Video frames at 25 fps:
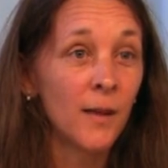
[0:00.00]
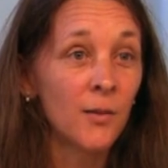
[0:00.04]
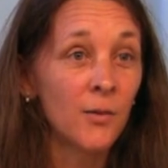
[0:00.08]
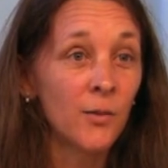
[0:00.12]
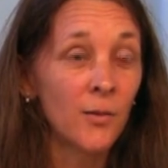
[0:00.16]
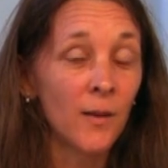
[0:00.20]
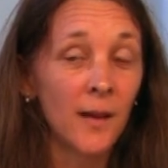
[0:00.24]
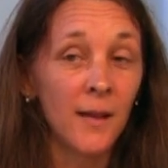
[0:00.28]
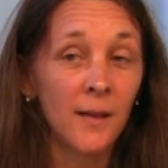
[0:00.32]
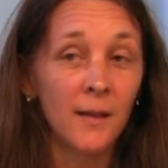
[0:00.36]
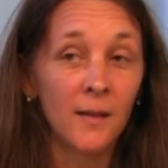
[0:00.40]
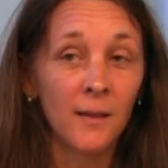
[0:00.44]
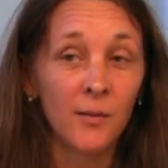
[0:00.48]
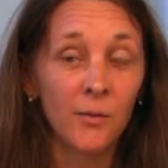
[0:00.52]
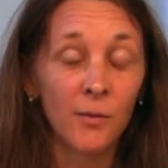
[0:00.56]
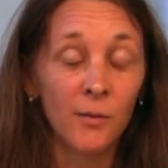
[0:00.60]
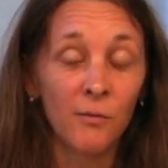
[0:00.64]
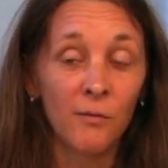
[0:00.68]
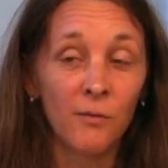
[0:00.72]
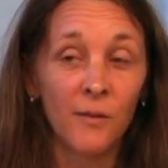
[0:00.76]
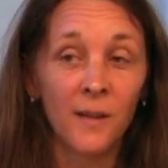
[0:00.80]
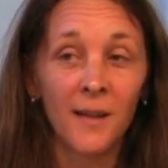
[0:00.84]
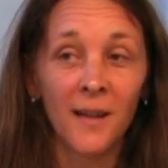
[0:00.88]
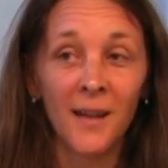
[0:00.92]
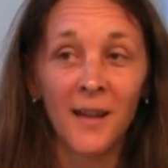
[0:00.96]
are trained in
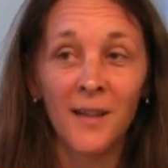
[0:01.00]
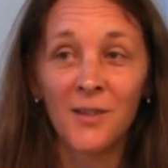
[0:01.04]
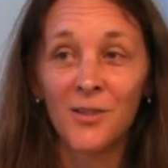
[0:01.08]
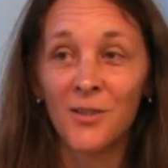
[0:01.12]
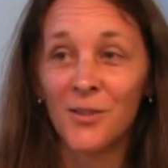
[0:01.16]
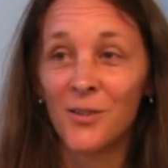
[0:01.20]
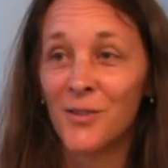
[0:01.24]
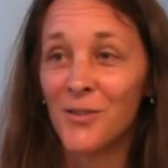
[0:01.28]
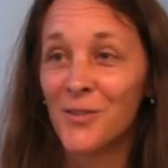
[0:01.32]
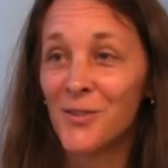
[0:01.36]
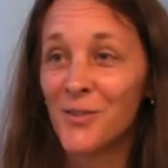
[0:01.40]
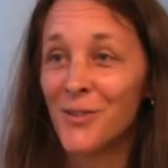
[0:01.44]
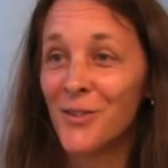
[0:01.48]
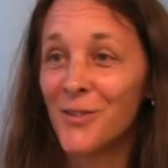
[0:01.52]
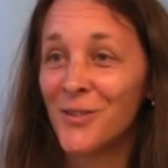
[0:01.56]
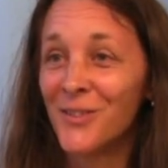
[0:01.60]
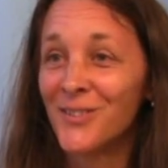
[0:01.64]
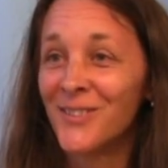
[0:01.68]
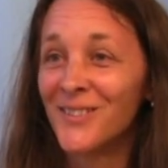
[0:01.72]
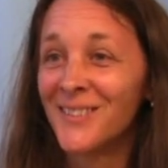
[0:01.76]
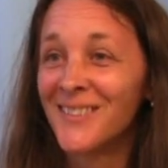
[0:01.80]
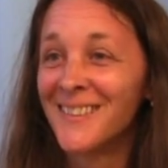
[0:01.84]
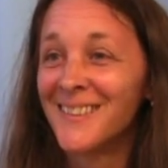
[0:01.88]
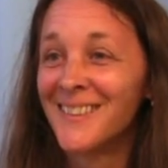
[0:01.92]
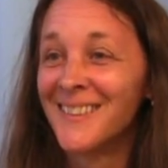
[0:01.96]
reification, so
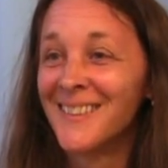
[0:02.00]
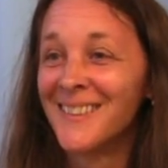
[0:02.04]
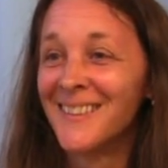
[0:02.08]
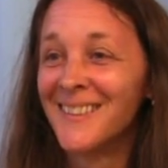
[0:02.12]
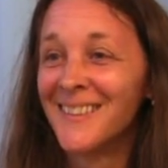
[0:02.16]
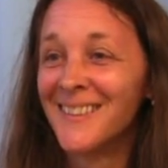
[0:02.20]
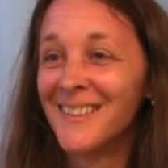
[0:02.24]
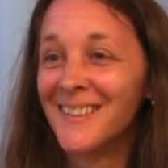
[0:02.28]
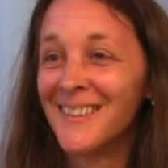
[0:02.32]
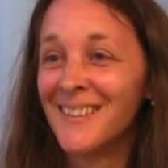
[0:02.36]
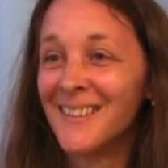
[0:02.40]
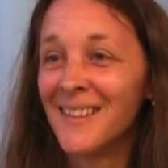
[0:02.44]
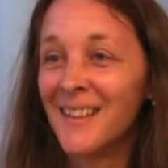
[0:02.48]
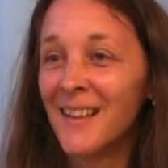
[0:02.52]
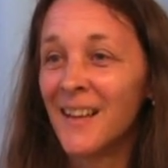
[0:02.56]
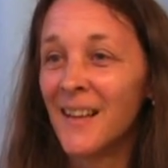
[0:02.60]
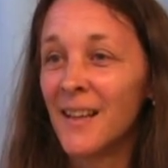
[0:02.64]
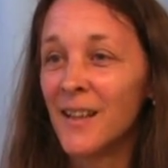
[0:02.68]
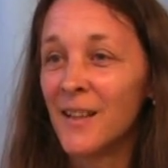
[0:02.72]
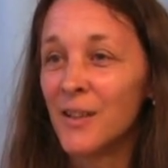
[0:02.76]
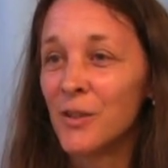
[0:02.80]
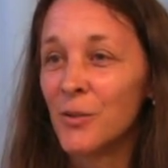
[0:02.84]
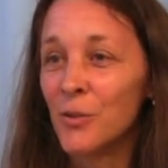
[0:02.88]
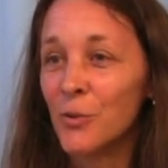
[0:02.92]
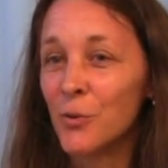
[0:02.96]
I
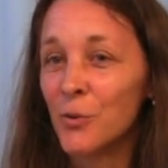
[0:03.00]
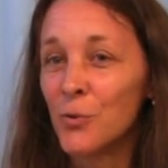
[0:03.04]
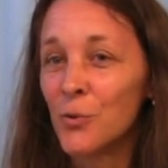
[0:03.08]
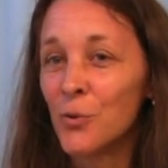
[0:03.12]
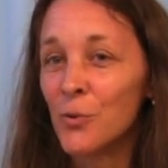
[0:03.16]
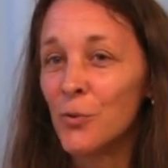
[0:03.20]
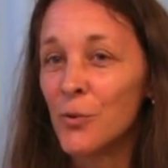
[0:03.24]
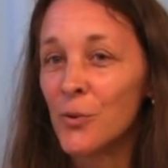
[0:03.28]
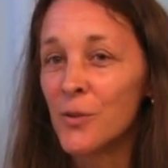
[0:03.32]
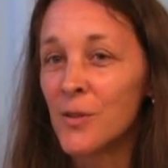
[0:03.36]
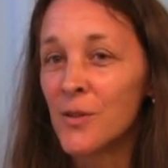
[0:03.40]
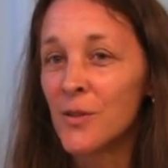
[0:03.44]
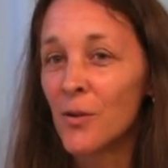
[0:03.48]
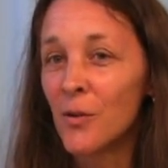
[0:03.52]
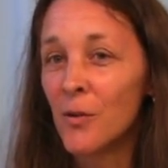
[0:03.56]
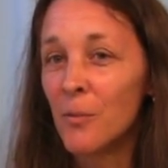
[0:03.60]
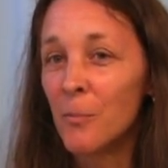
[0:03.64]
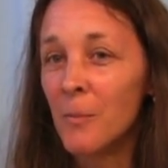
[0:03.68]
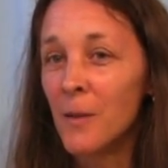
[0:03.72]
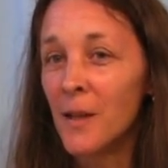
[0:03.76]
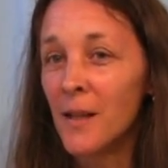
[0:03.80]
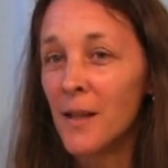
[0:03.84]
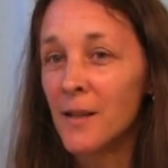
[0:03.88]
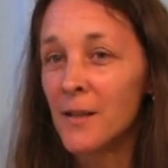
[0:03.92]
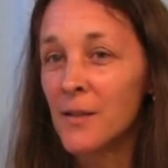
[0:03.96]
had no tools or
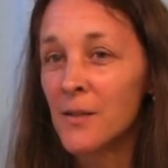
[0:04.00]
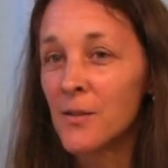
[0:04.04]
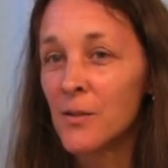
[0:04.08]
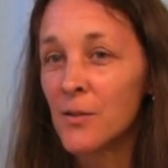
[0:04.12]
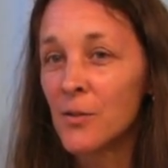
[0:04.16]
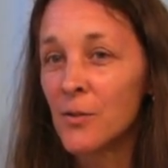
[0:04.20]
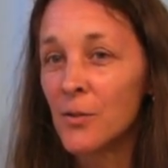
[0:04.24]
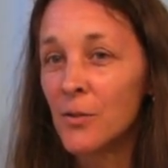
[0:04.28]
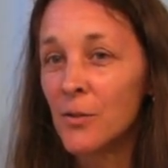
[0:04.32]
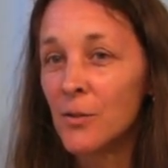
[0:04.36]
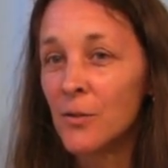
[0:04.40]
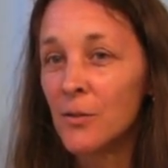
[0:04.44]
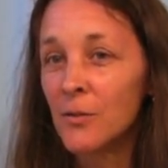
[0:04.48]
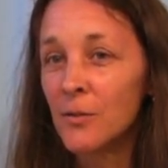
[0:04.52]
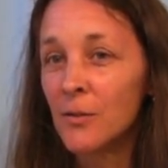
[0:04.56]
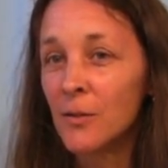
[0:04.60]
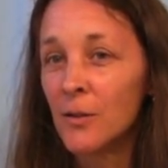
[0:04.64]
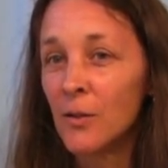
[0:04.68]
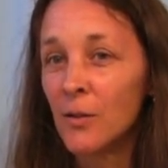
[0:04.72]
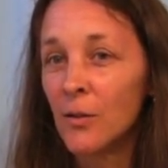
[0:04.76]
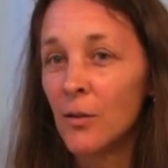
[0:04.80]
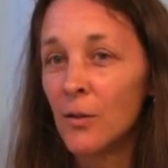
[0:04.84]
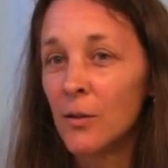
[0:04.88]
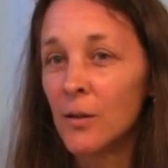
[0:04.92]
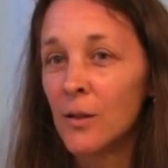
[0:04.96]
means to,
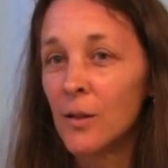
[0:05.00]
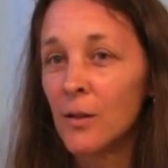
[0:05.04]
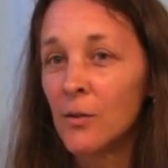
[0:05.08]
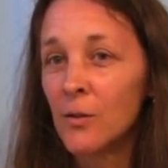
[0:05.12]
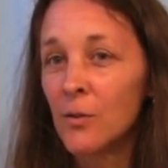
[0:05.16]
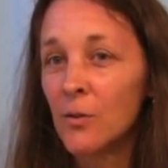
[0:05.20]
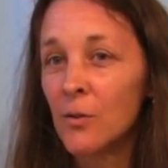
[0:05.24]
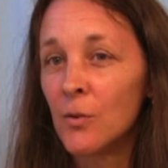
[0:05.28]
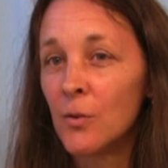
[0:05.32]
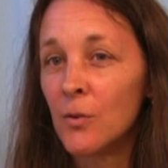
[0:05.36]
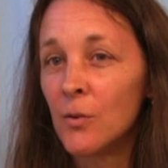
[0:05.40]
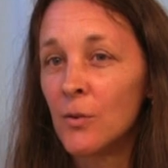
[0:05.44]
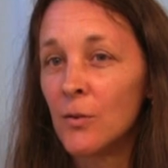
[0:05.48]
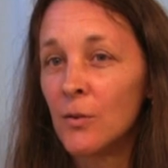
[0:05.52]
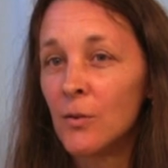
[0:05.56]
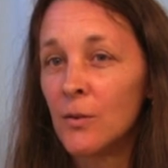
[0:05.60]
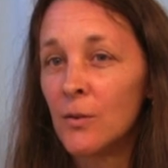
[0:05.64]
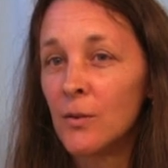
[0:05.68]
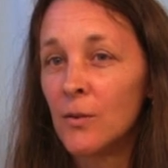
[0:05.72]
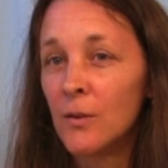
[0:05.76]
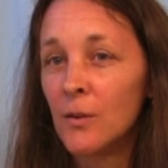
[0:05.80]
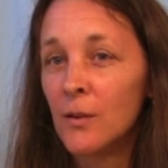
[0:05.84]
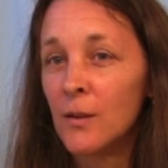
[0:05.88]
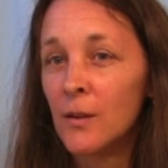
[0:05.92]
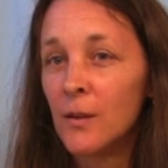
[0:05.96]
in order to,
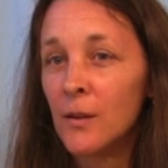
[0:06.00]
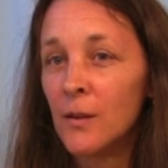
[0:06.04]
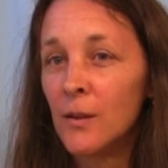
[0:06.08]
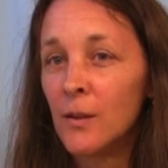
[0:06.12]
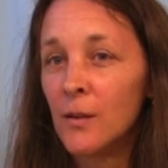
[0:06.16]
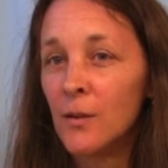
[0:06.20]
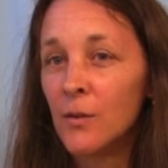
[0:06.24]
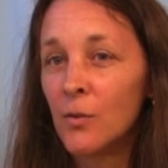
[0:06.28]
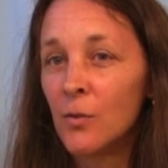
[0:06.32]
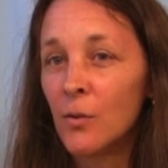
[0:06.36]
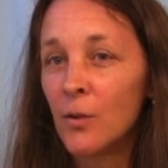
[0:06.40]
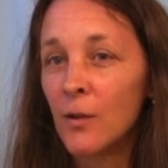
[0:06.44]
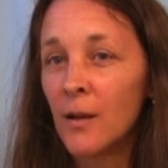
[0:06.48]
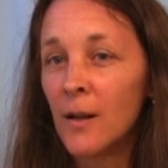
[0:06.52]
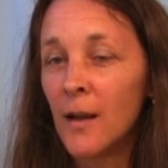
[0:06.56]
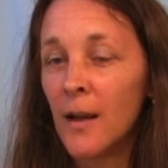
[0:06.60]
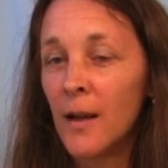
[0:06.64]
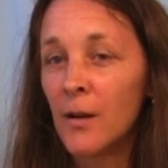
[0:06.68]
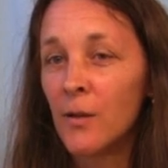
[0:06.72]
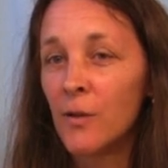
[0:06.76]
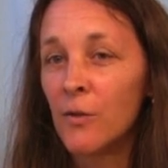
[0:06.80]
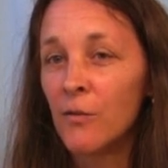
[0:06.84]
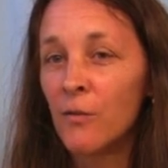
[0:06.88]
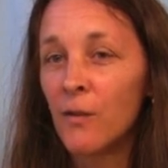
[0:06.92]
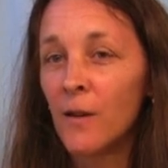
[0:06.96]
to
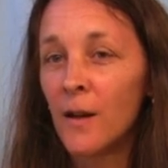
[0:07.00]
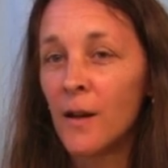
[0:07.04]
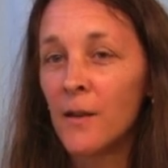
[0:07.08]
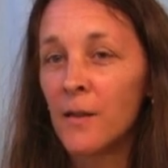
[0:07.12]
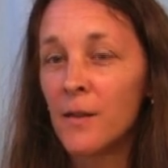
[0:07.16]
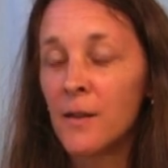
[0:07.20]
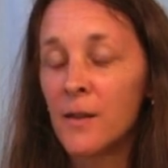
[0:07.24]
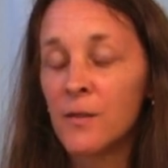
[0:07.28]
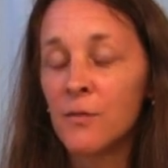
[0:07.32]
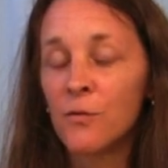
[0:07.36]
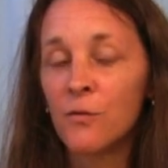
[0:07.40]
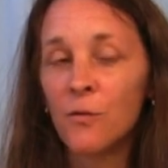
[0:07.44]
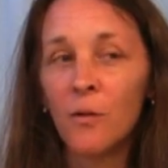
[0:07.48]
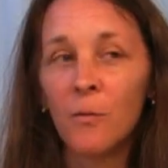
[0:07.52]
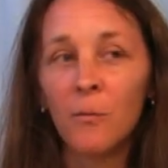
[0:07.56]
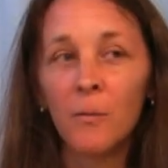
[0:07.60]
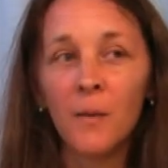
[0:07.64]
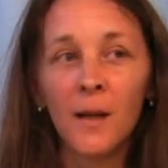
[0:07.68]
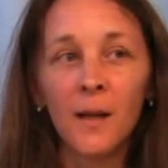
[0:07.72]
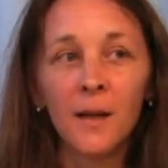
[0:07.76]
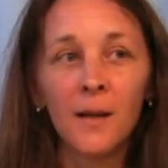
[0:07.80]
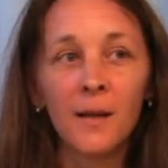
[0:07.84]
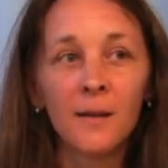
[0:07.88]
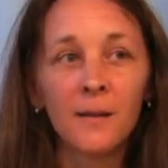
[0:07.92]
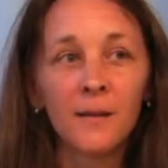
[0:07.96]
clarify this for
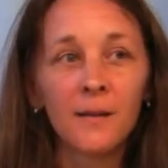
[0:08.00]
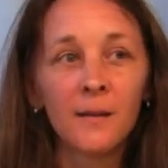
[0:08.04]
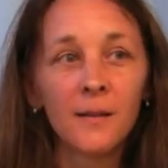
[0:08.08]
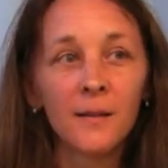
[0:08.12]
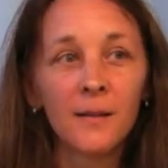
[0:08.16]
me.